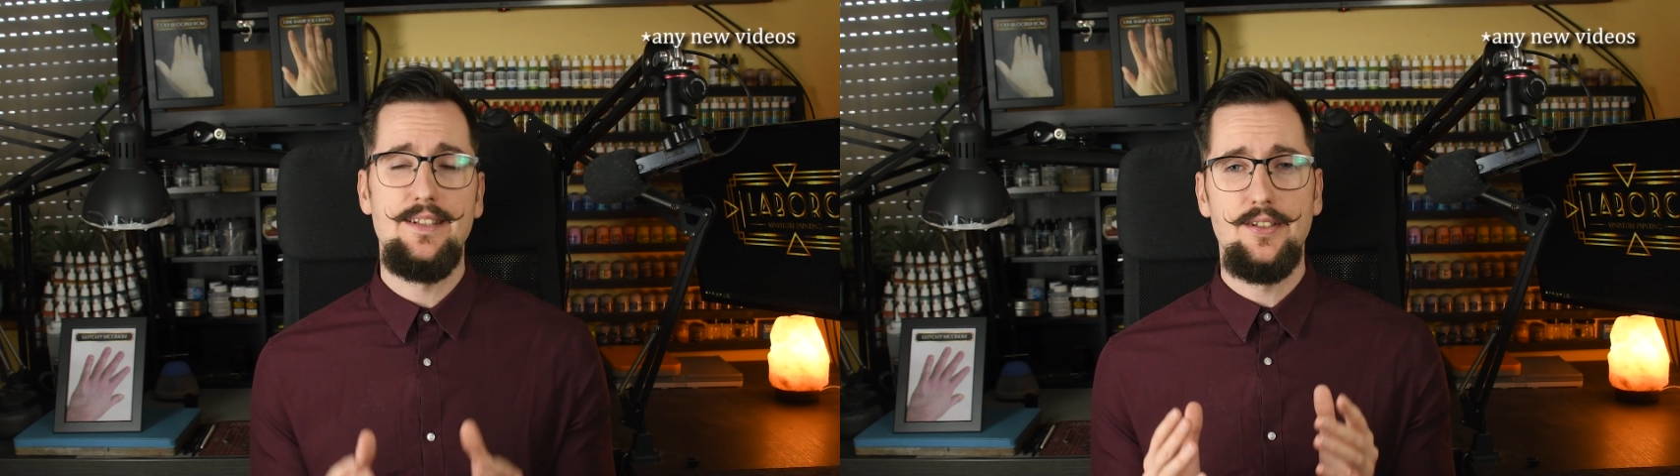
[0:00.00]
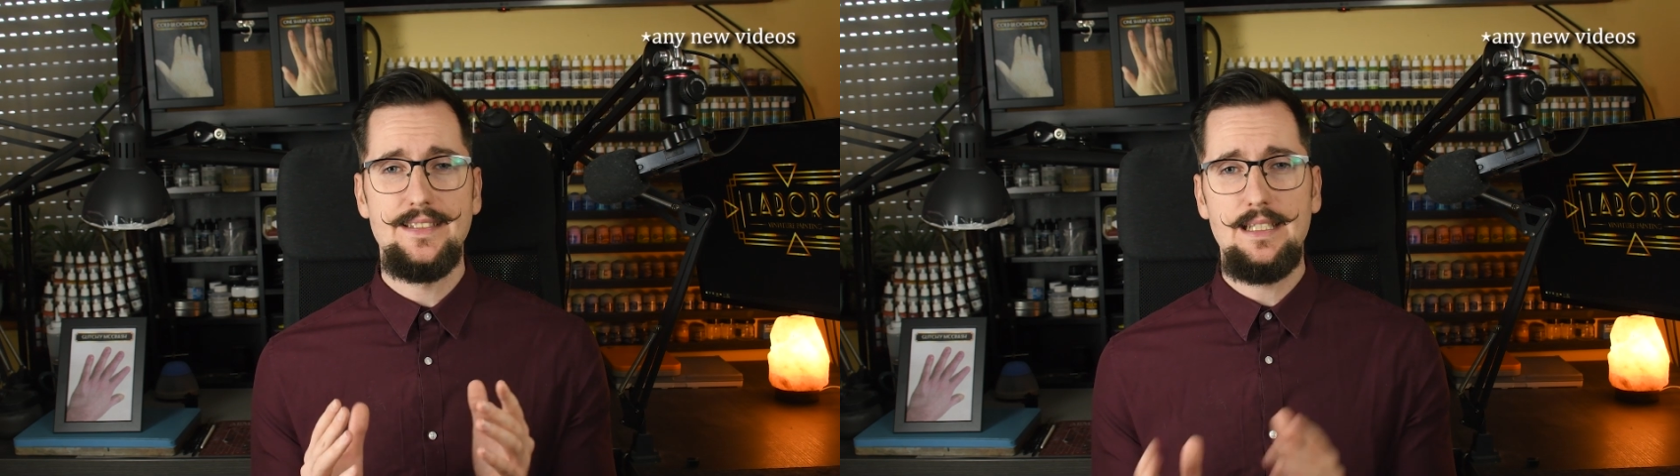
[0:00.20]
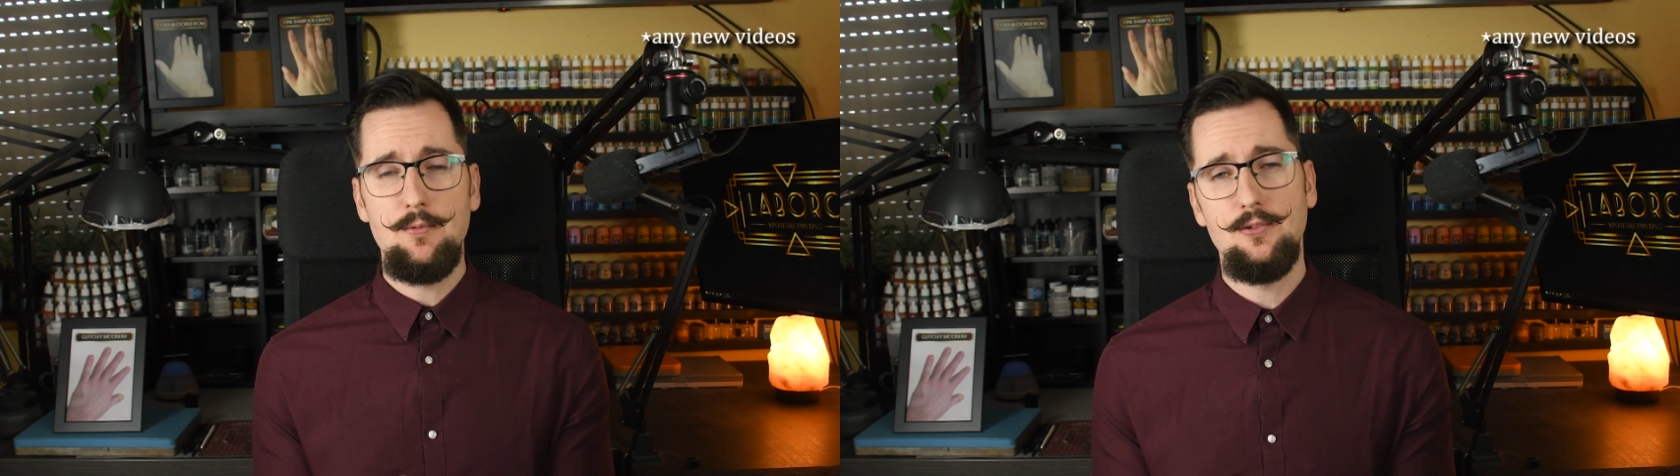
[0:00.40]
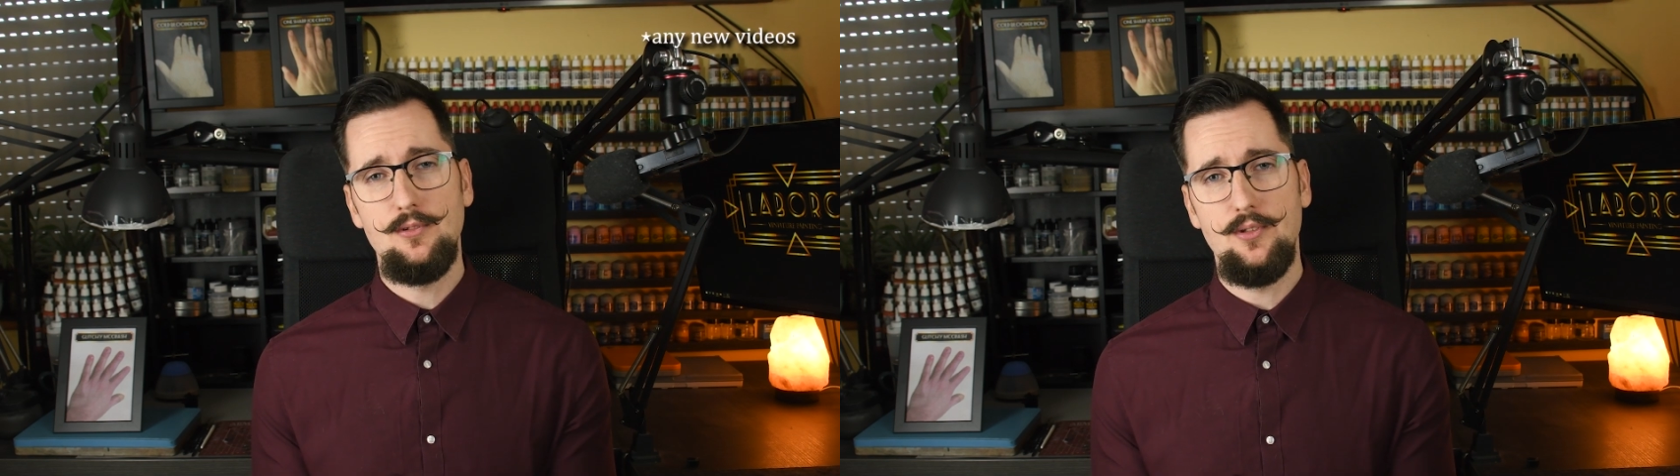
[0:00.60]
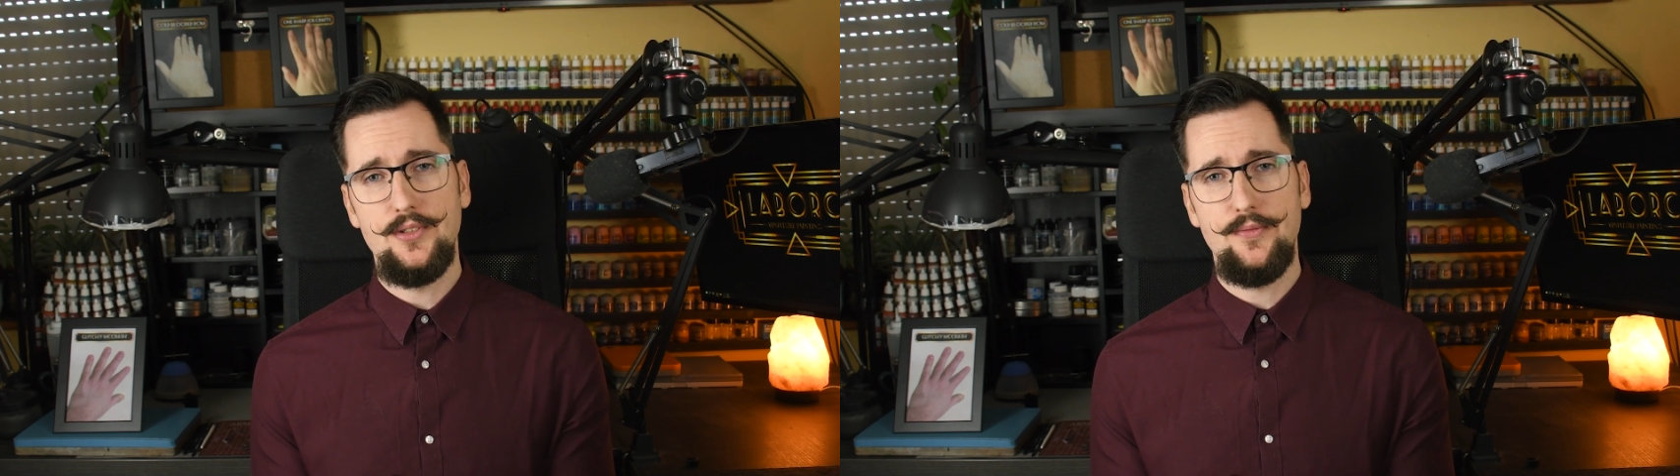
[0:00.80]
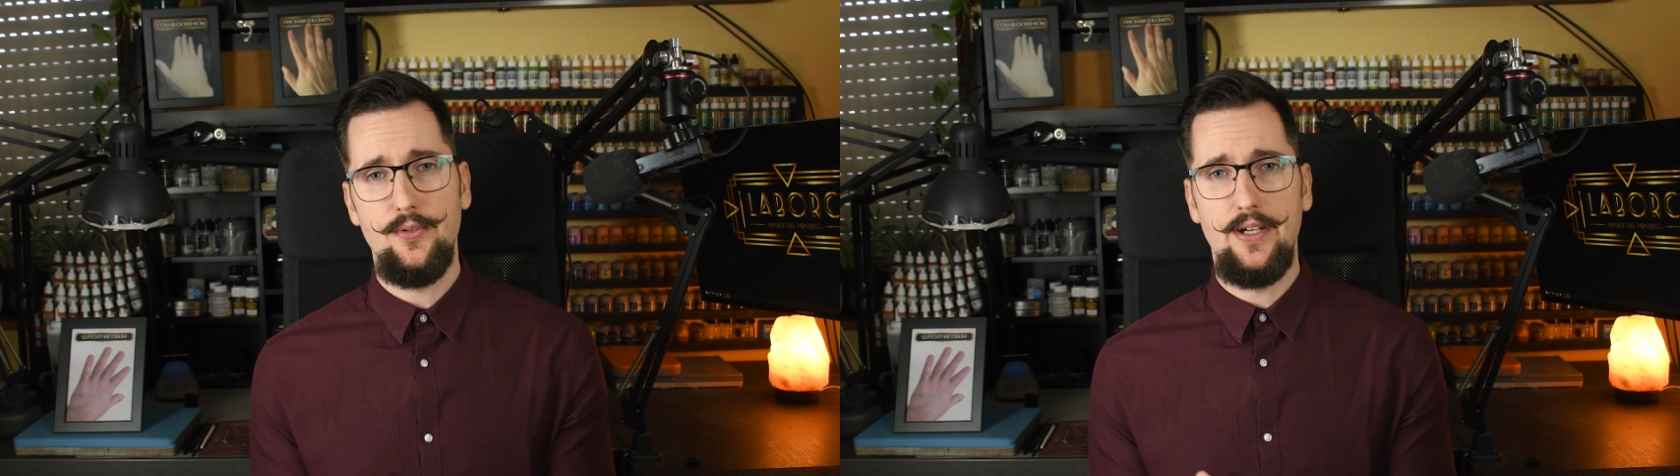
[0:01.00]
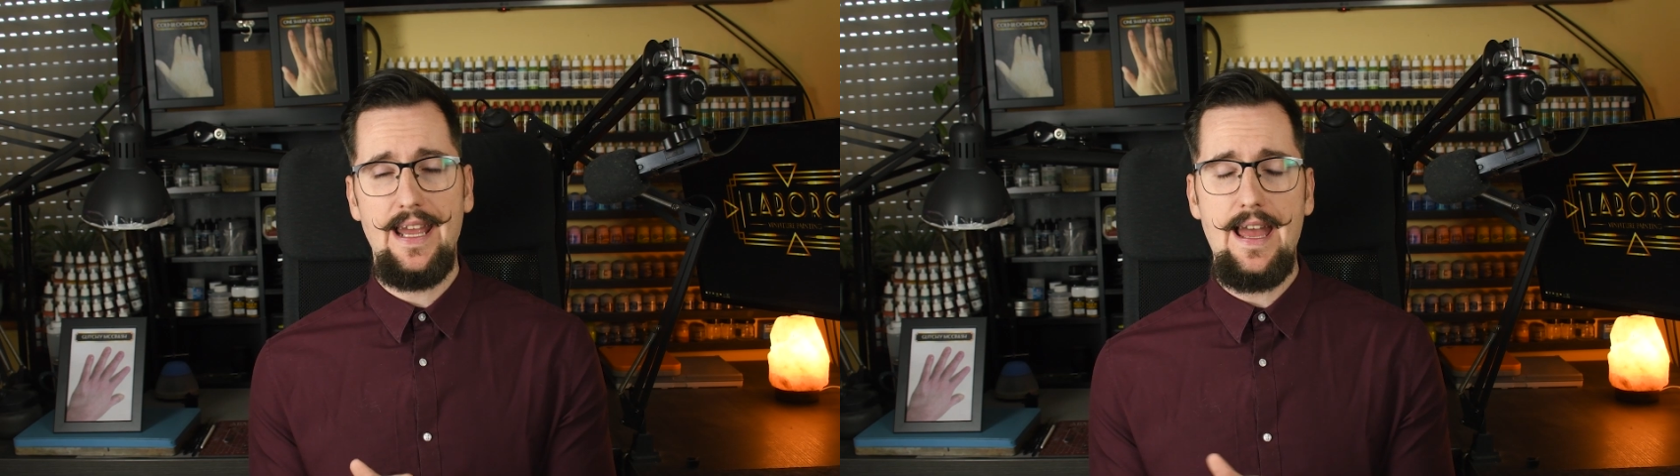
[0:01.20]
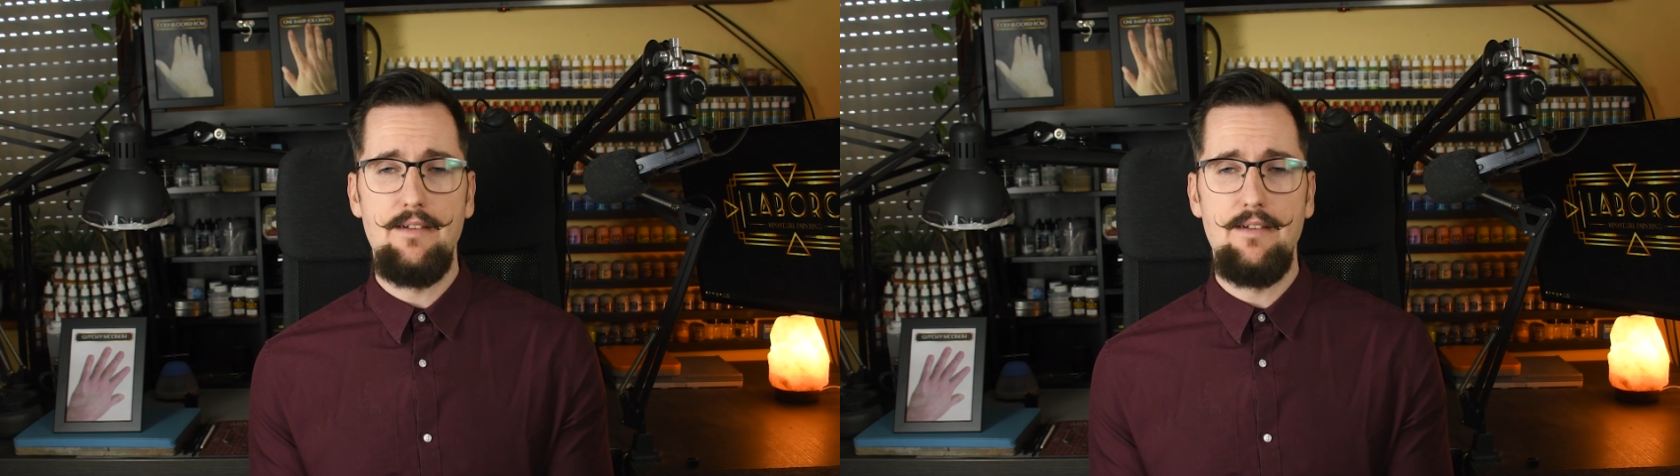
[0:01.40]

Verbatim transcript: And the same rule goes for